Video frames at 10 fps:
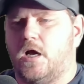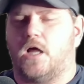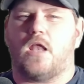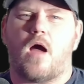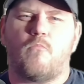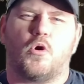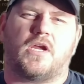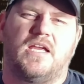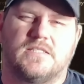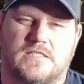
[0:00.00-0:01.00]
a lot more
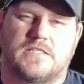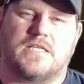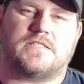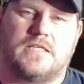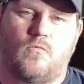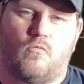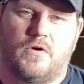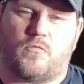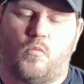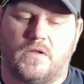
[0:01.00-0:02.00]
consistent
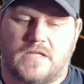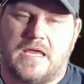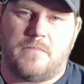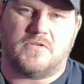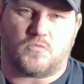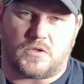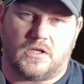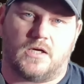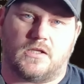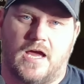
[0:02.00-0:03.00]
with what the image would
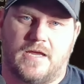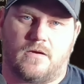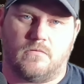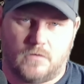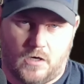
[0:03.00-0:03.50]
look like